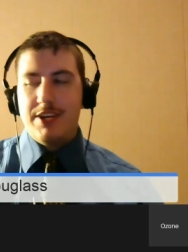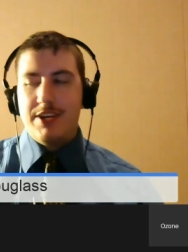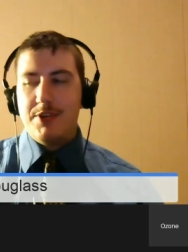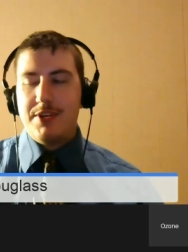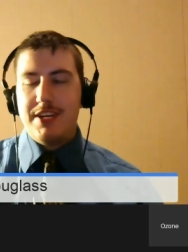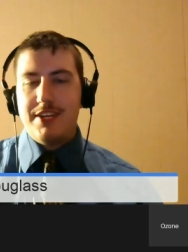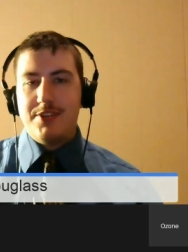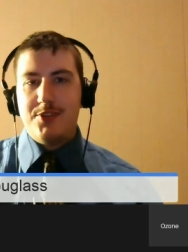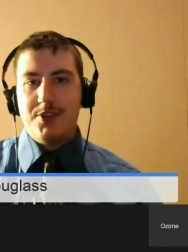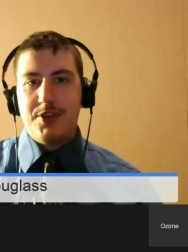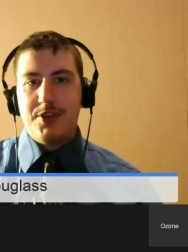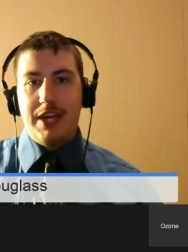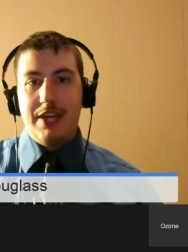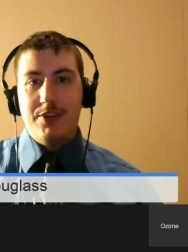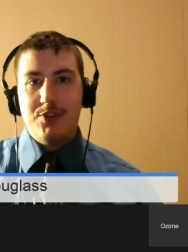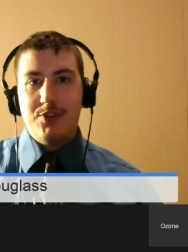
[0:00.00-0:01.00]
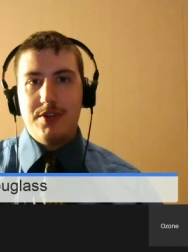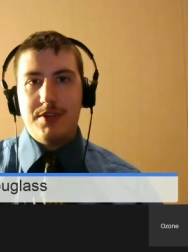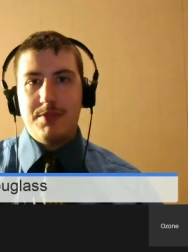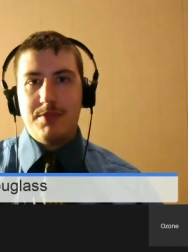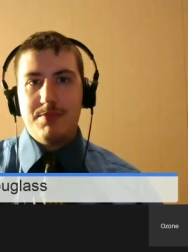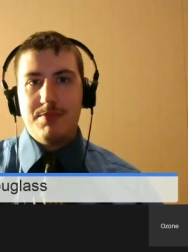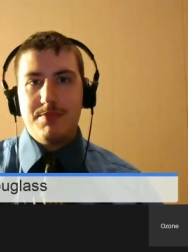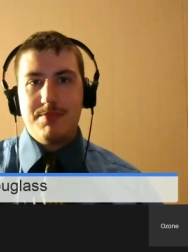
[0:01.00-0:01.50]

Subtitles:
Okay. Okay. Sure.